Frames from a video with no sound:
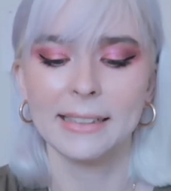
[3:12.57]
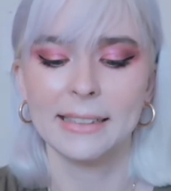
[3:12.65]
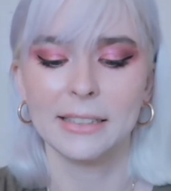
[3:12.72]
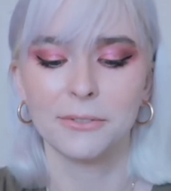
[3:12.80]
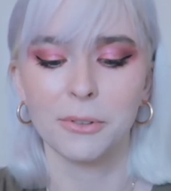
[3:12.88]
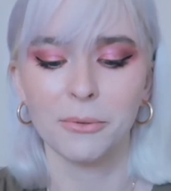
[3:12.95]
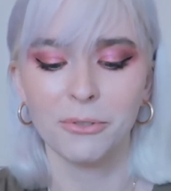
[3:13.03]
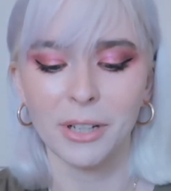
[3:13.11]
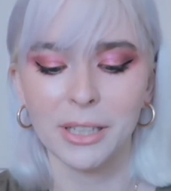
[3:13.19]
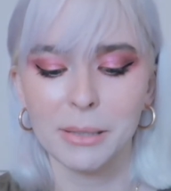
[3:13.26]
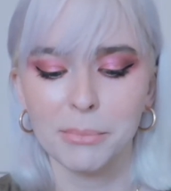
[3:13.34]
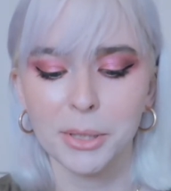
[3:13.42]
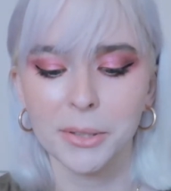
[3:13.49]
it's from
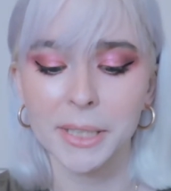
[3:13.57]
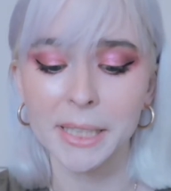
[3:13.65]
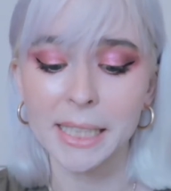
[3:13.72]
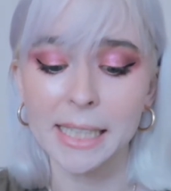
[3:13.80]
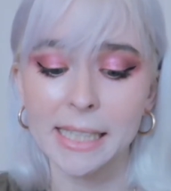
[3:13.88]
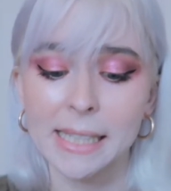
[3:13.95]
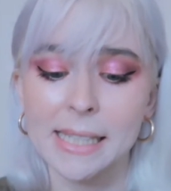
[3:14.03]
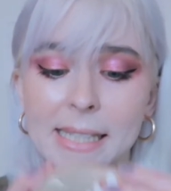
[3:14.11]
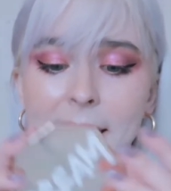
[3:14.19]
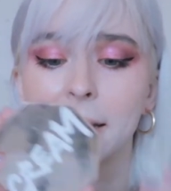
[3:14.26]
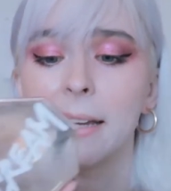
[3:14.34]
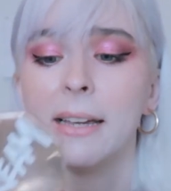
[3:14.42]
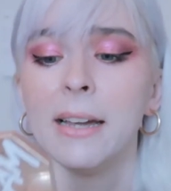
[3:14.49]
FentyBeauty. It's
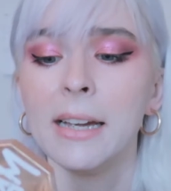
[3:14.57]
the